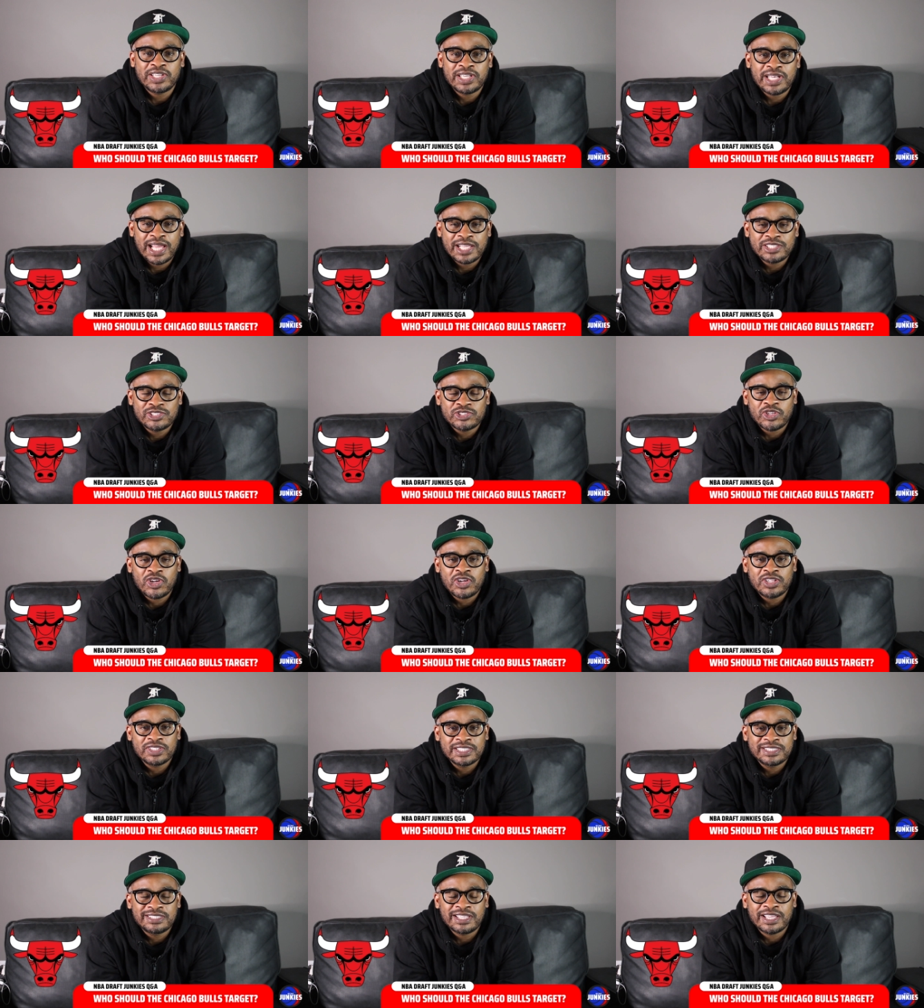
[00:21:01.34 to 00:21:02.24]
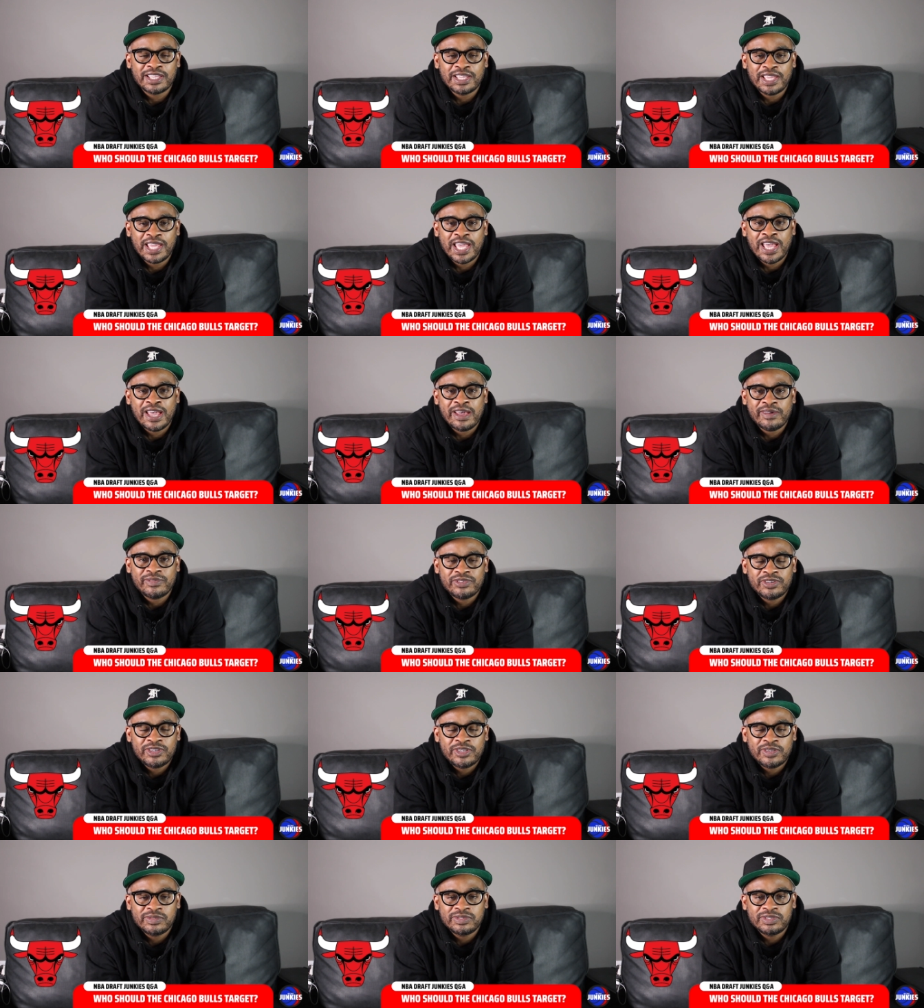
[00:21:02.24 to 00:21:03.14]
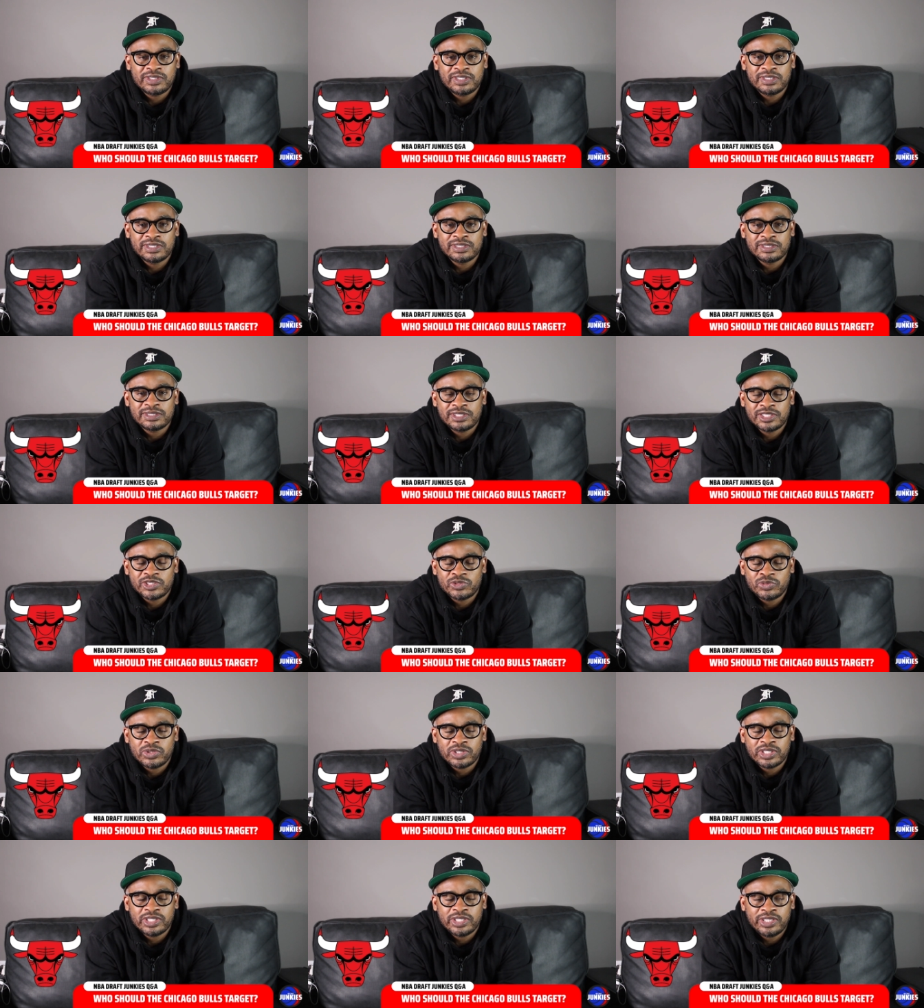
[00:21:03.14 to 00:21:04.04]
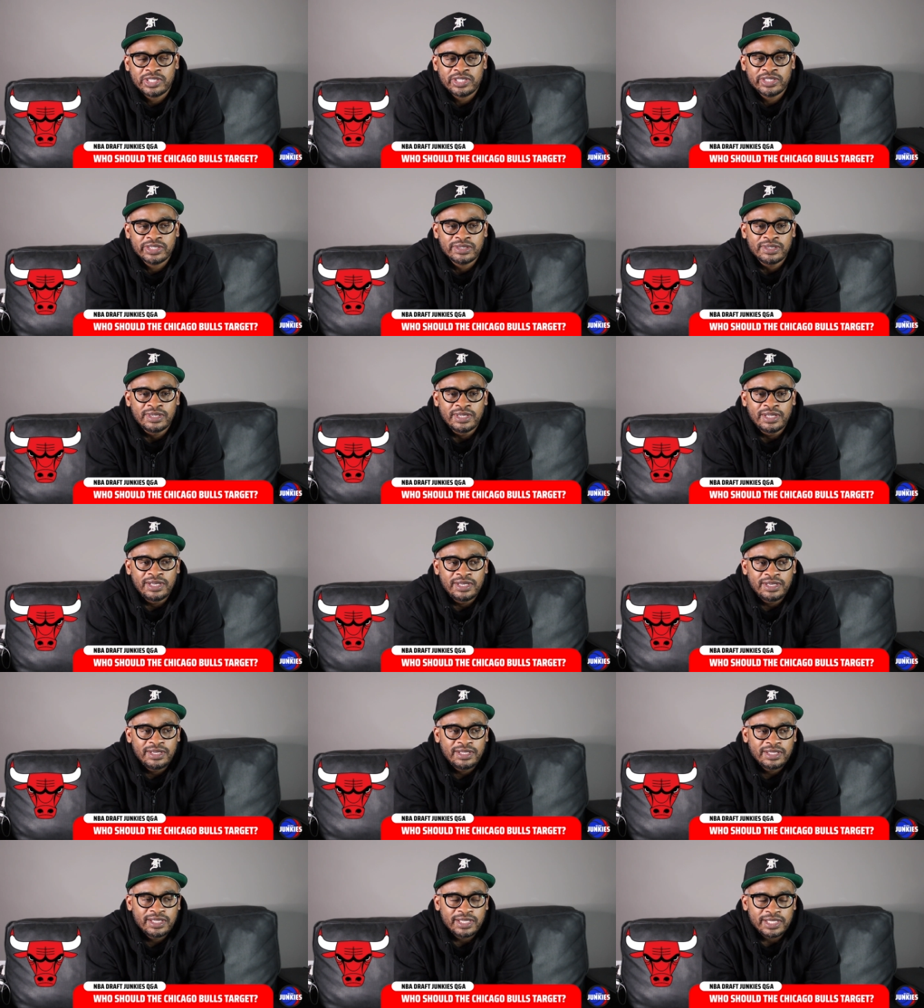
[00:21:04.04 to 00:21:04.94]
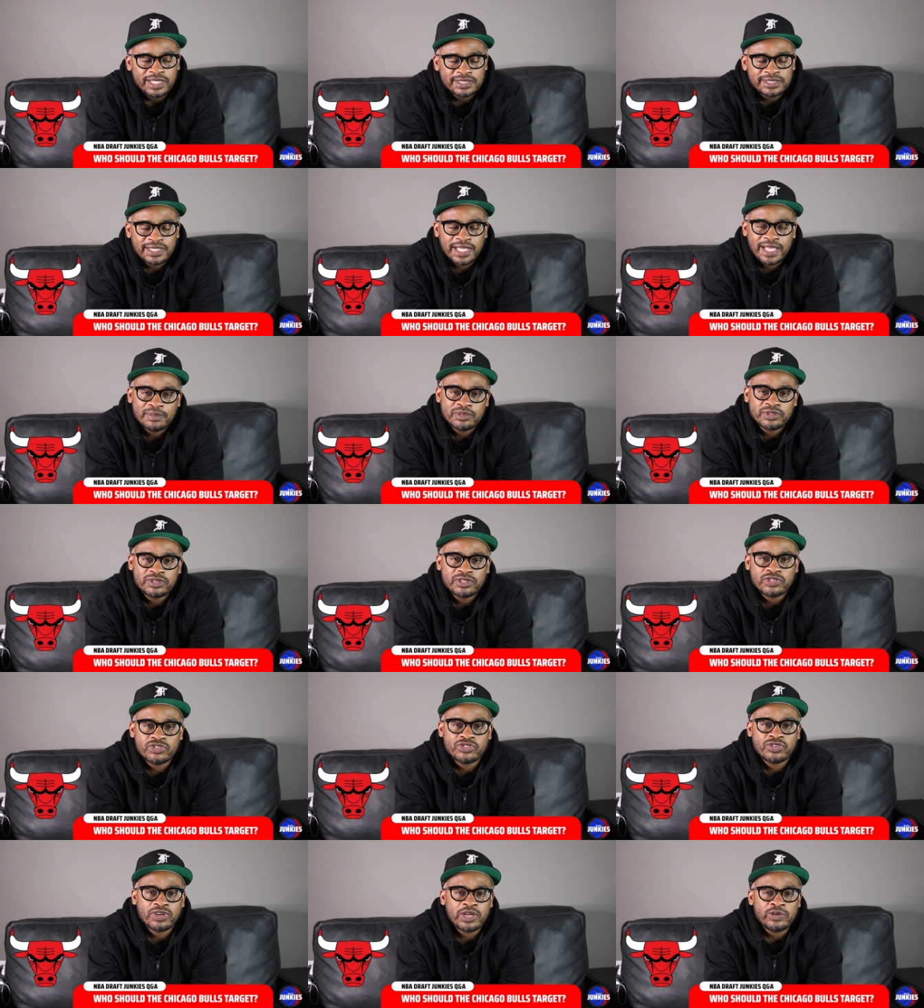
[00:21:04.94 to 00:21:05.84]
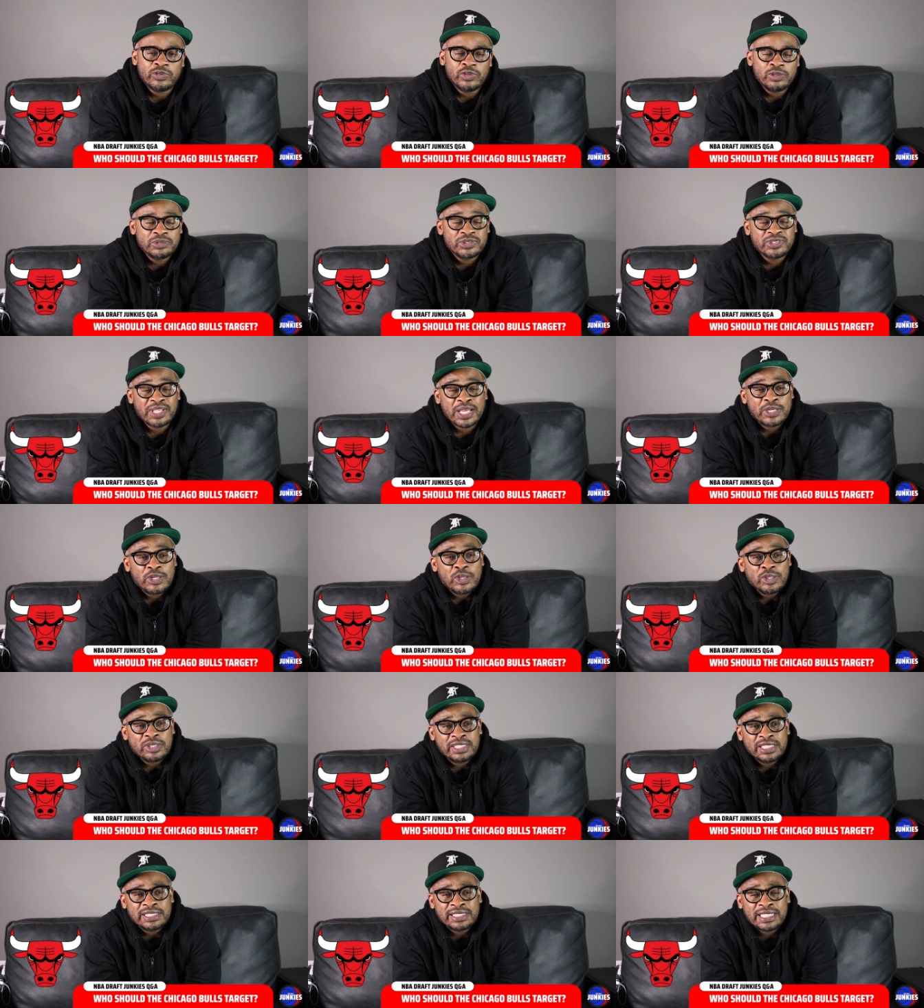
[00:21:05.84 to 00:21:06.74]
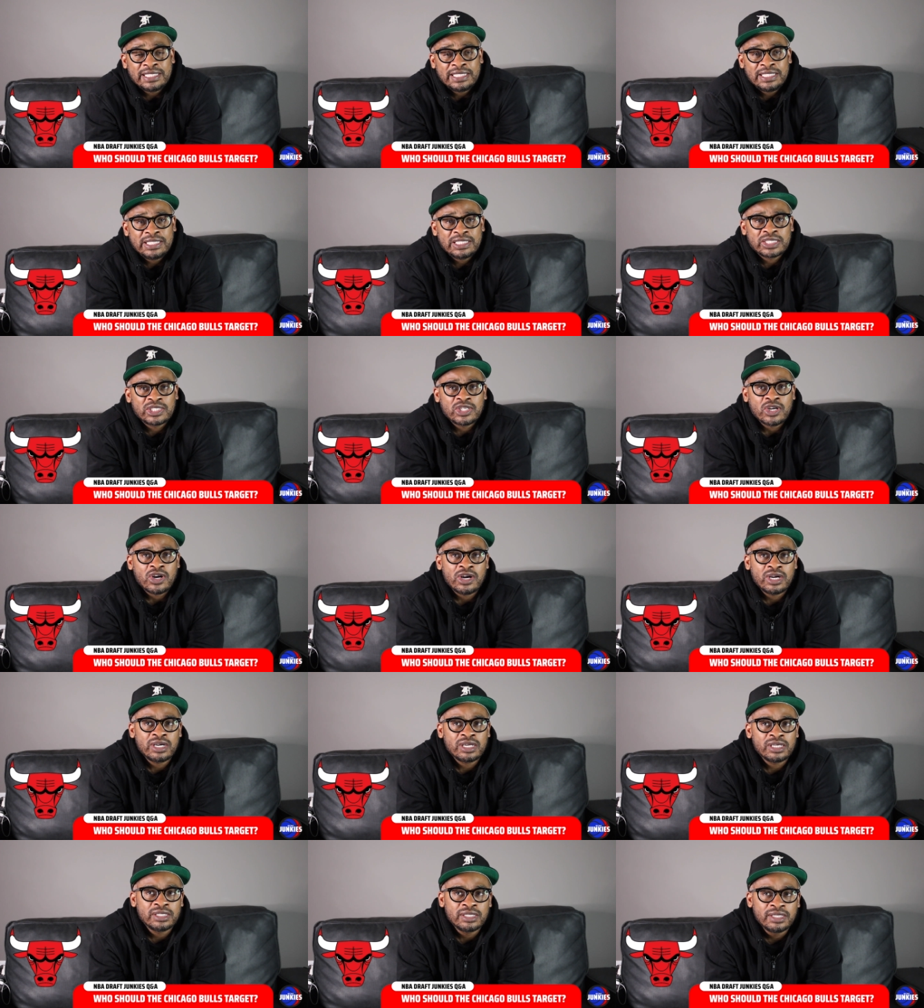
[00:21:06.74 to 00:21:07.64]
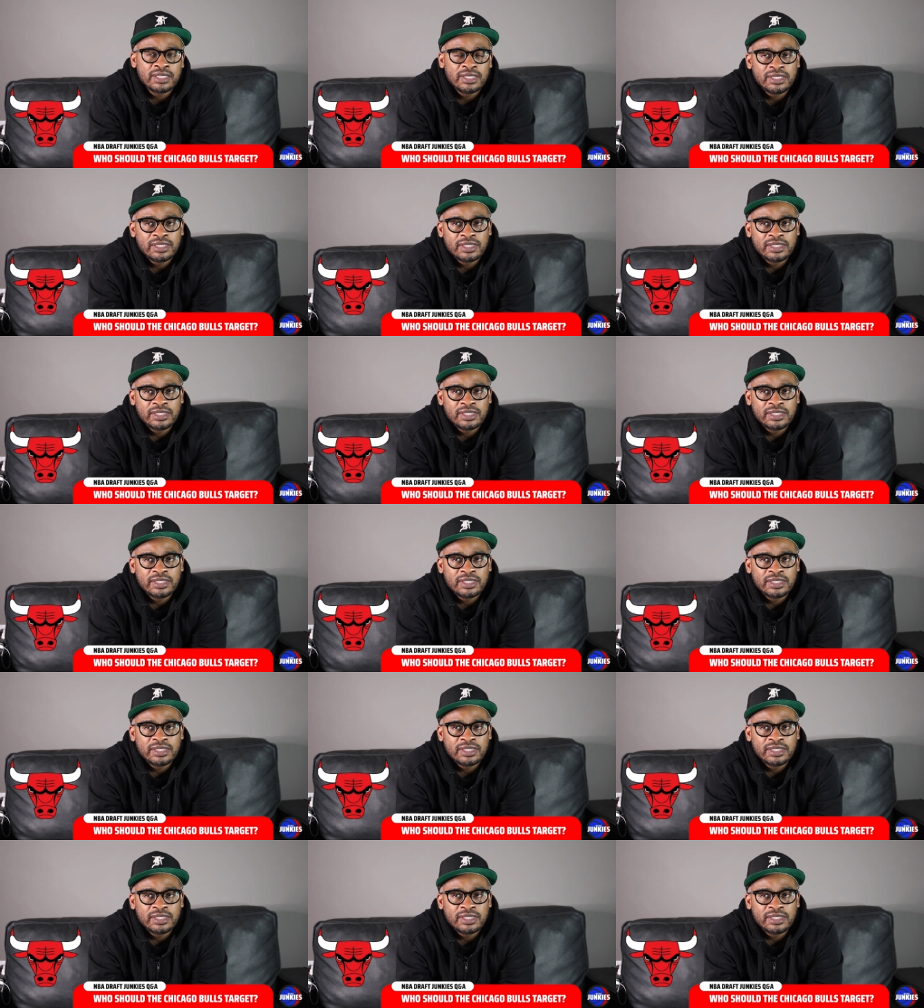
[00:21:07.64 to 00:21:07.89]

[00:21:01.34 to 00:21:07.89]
that I saw the second half of his his rookie year. His name is in trade rumors. So I don't think they need a guard.